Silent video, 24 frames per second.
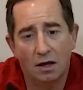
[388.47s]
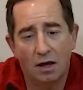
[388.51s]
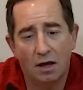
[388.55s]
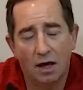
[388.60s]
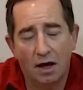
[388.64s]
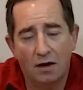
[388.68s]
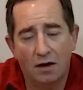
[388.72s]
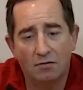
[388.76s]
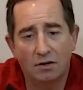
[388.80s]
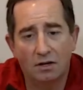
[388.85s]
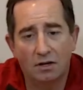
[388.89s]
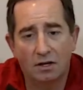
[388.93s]

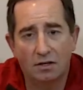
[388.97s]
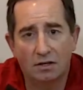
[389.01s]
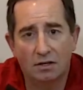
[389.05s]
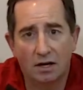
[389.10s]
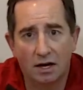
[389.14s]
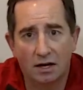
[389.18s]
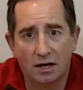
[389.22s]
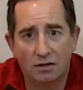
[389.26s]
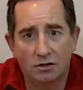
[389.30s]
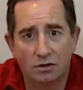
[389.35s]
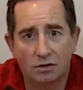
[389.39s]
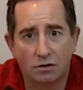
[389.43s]
having a
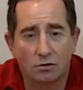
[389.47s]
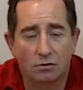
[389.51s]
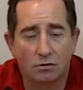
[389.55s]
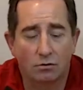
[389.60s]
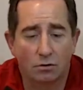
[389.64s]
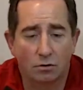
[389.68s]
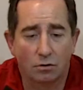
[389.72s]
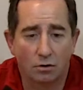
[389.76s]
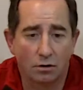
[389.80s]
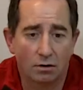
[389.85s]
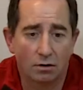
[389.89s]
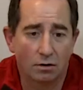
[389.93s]
doctor
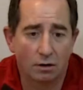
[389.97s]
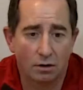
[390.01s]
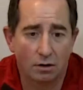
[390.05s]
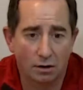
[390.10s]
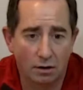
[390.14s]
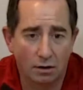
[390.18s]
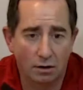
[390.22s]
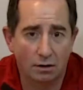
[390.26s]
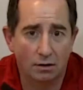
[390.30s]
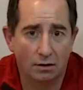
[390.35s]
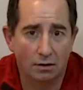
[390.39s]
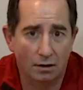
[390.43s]
or
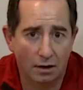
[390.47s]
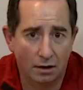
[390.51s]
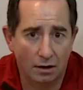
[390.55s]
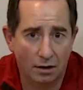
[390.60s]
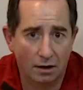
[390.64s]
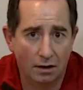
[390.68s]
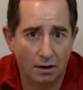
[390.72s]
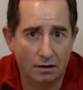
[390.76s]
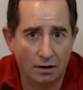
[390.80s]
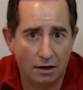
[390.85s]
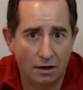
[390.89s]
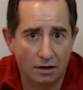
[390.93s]
a,
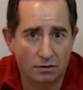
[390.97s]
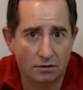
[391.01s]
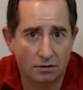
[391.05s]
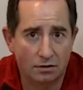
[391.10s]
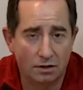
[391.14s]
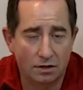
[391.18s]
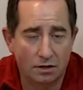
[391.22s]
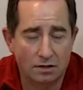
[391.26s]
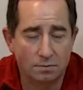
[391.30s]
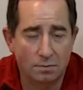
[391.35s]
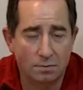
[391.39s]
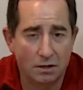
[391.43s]
a doctor
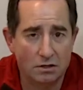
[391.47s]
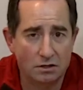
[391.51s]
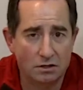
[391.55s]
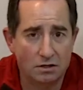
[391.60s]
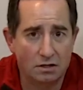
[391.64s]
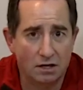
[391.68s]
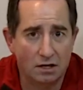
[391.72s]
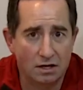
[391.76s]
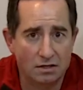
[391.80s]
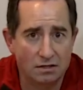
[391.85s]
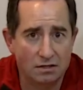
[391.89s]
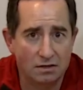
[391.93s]
that
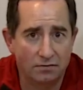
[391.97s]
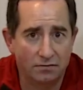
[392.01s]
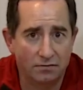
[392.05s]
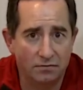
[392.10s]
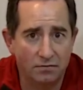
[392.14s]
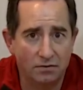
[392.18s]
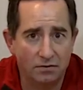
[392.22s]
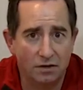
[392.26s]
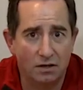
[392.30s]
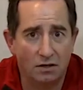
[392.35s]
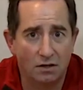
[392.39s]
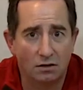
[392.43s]
specializes in
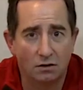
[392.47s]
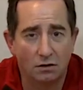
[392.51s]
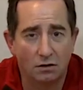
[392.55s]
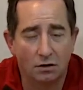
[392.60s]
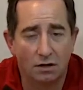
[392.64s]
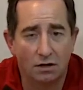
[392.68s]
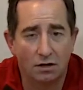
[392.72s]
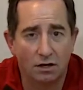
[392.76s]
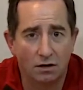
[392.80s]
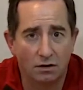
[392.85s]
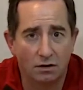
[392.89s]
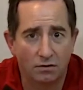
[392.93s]
feet
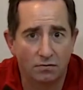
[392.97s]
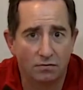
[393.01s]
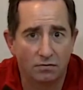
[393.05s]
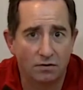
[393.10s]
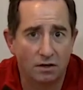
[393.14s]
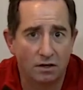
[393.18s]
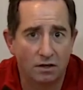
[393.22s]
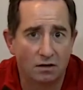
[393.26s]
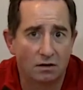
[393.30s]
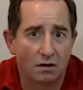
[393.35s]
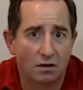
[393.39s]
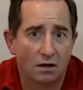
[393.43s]
look at your
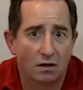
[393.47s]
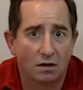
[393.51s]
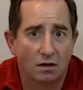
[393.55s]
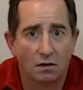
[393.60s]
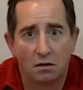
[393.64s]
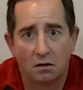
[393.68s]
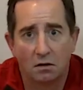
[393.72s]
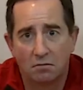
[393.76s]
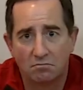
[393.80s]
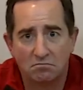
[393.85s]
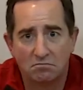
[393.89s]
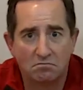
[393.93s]
feet
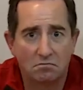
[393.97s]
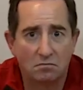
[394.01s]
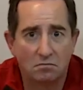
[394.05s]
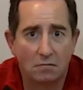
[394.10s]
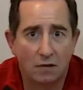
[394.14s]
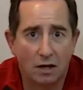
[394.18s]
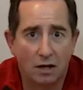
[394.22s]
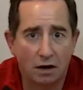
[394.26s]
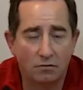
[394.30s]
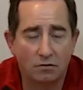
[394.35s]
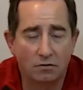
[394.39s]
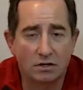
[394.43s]

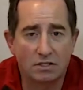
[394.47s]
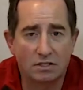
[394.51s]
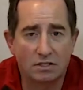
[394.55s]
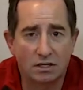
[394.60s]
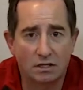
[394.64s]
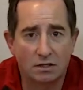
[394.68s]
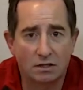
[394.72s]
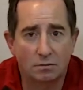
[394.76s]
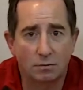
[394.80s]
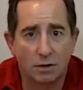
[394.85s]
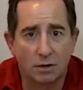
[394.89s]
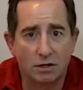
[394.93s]
every
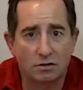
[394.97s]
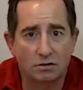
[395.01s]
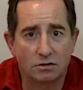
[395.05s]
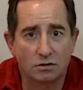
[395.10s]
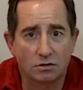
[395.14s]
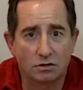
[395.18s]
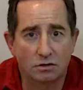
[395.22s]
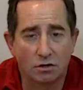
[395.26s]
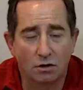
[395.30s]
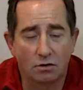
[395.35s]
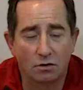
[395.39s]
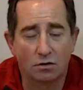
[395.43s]
six months
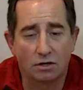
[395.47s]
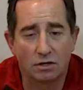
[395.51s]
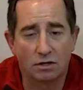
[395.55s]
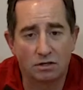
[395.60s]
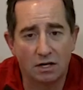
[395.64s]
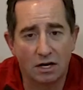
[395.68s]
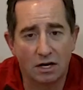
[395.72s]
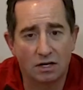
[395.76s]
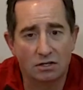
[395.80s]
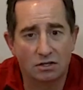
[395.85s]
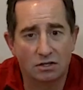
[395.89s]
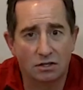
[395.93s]
or so
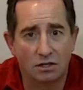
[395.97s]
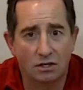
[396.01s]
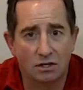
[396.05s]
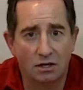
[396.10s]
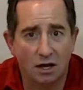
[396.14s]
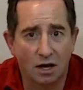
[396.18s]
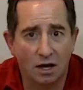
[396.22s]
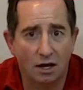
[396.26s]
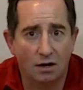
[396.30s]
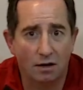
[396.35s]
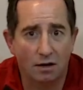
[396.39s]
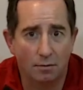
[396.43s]
is actually
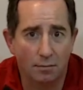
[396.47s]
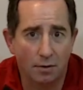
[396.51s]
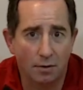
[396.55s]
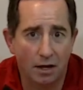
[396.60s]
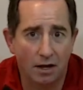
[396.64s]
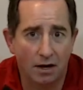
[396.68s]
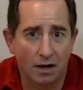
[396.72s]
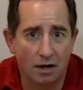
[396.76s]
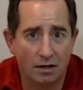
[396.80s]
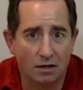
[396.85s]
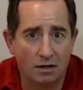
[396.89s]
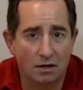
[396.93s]
not a
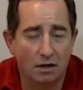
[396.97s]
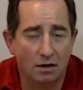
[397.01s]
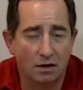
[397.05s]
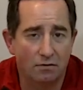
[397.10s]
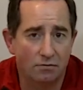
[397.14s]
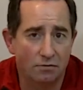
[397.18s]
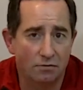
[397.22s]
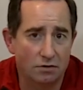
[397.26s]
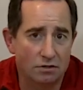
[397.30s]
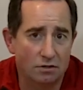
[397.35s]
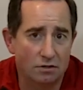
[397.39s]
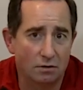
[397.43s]
bad idea
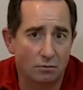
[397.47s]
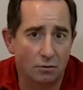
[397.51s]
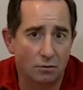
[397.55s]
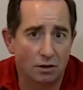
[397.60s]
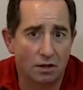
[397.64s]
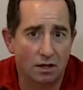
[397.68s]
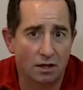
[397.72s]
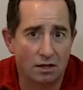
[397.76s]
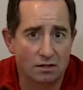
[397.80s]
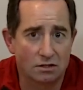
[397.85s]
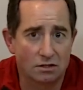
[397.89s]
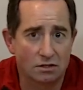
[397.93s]
for
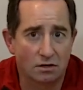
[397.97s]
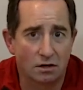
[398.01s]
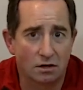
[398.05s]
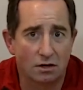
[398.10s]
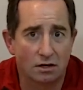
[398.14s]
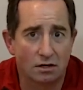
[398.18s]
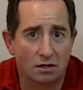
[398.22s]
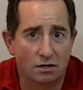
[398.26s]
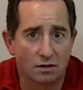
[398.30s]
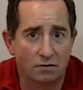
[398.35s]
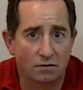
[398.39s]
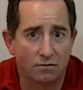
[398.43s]
someone that's
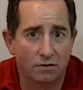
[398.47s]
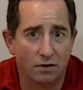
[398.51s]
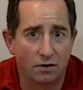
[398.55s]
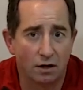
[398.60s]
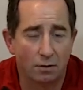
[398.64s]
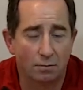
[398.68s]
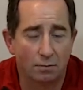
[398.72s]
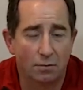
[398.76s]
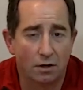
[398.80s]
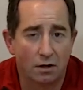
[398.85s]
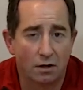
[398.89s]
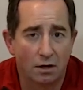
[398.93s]
starting to
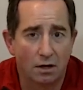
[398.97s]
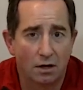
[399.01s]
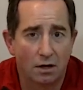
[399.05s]
develop